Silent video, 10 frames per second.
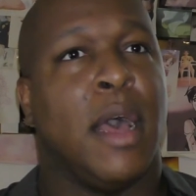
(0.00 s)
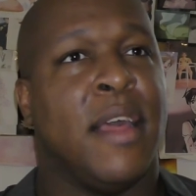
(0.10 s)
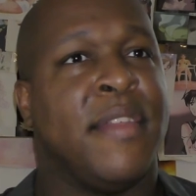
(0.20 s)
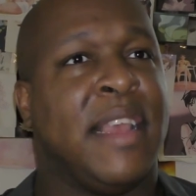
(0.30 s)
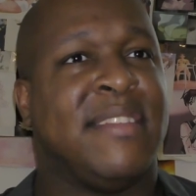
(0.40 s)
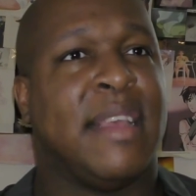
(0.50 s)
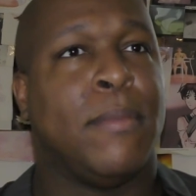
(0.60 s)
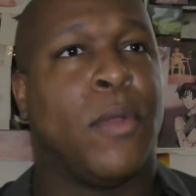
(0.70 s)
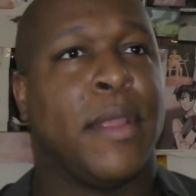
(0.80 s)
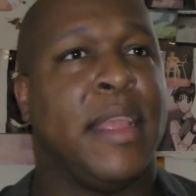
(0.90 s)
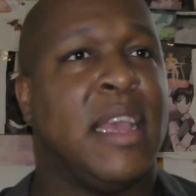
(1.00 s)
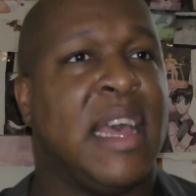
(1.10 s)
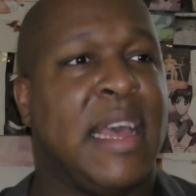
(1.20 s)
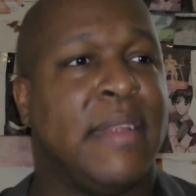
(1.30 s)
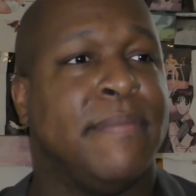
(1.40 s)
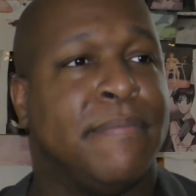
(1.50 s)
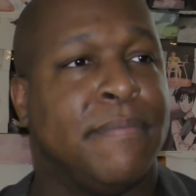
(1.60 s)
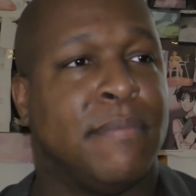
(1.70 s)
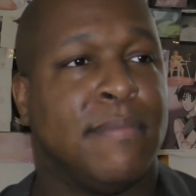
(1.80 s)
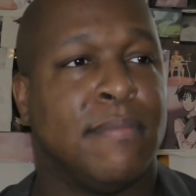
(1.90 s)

other things I'm working on.